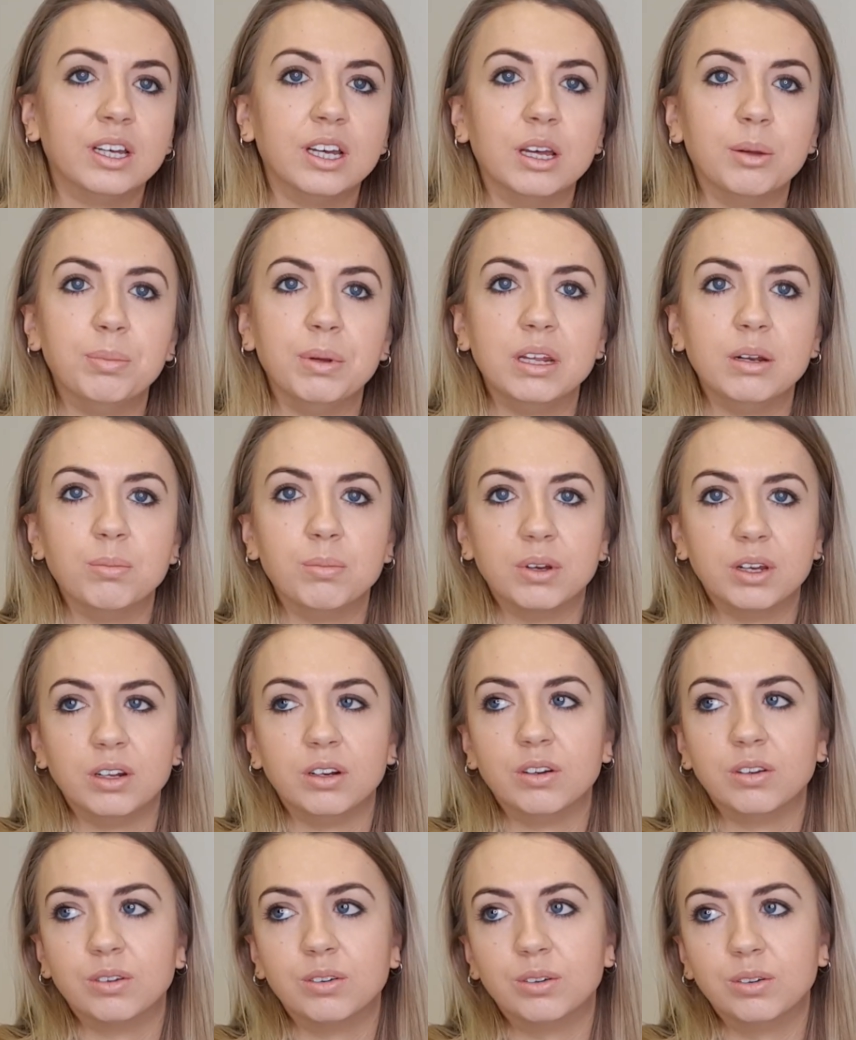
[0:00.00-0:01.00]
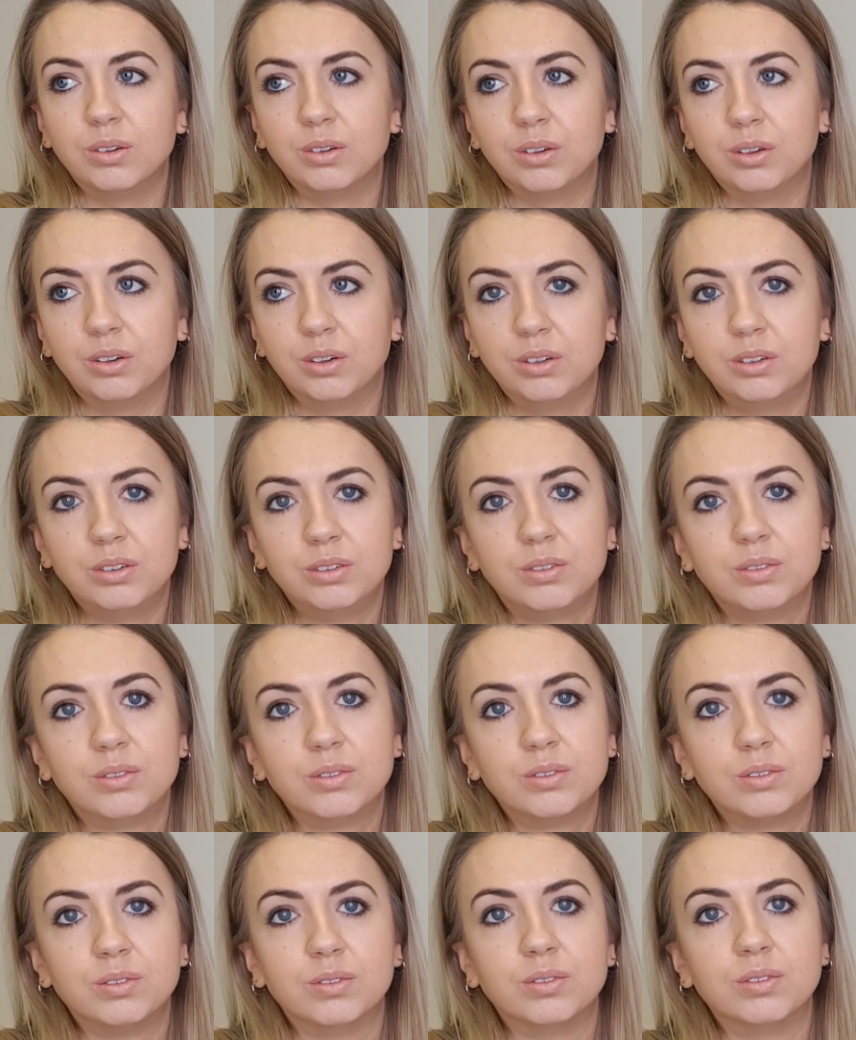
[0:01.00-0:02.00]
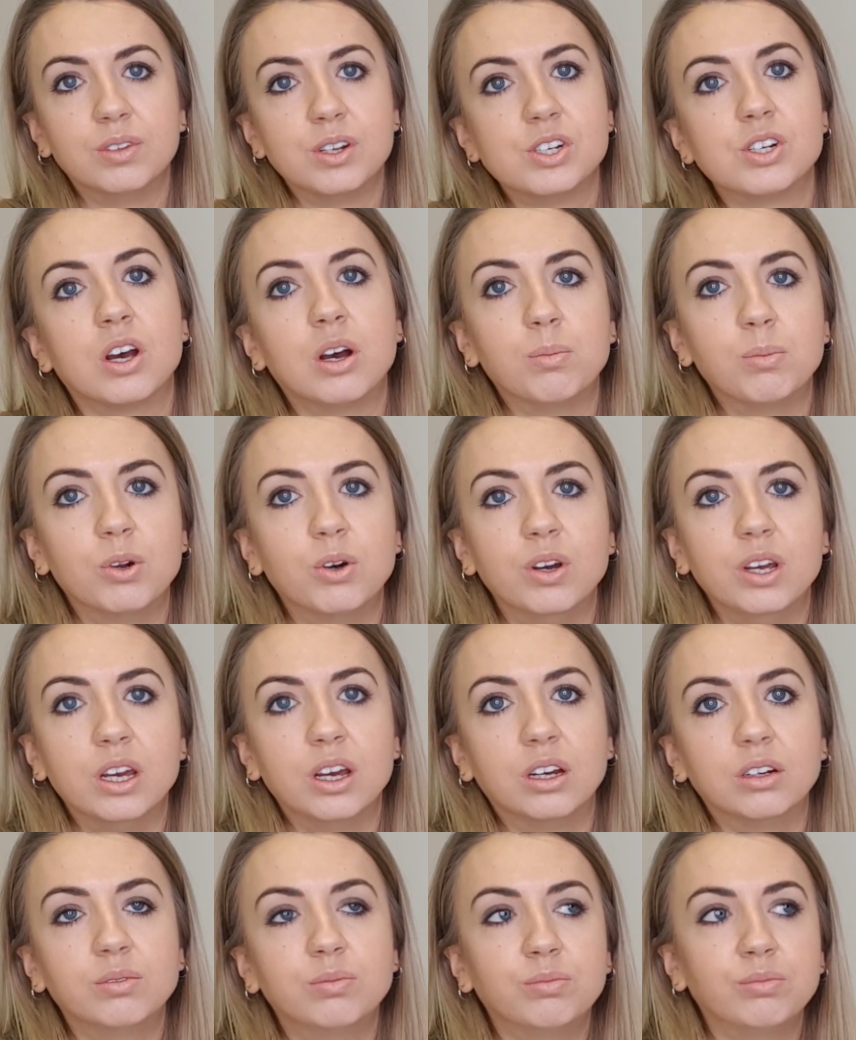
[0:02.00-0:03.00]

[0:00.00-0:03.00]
a binman or top lawyer.